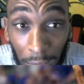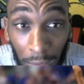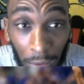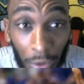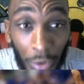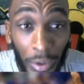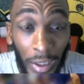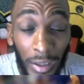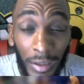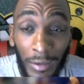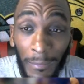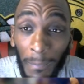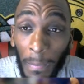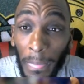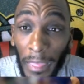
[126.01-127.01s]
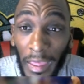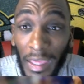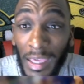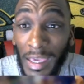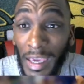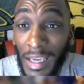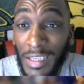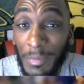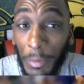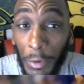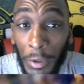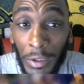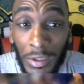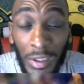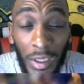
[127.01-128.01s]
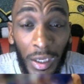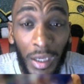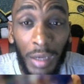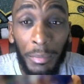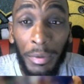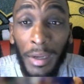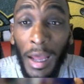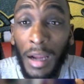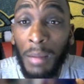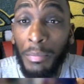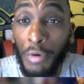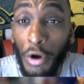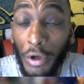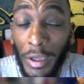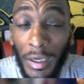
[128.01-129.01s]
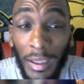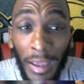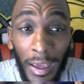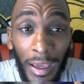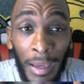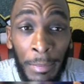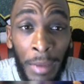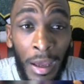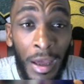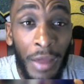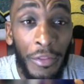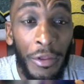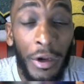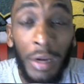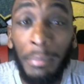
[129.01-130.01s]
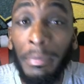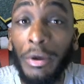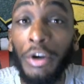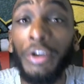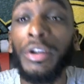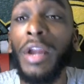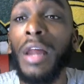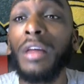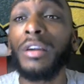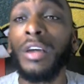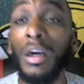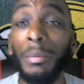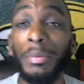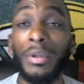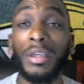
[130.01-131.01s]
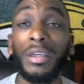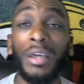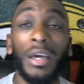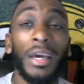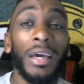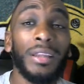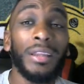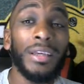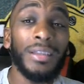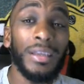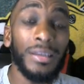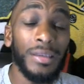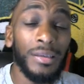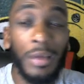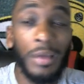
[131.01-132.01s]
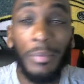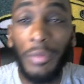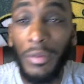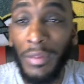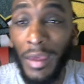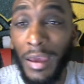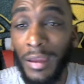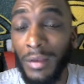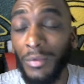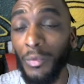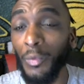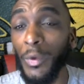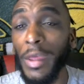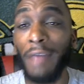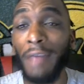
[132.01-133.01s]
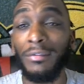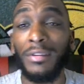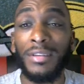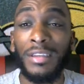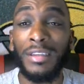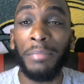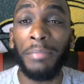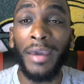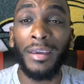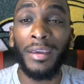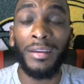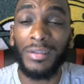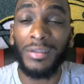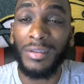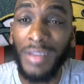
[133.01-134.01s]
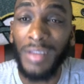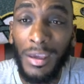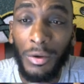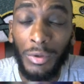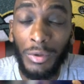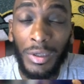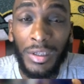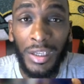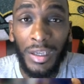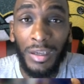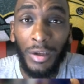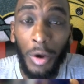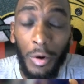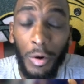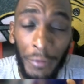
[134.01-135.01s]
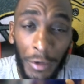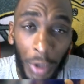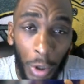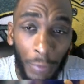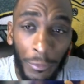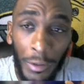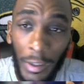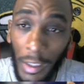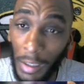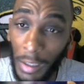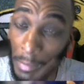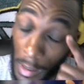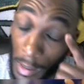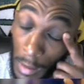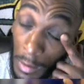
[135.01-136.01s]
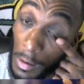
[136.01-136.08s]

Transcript: Okay? EA Sports put out a broken game. They're a $1 billion company. This isn't something that we have to sit back and just take on the chin over and over again, man.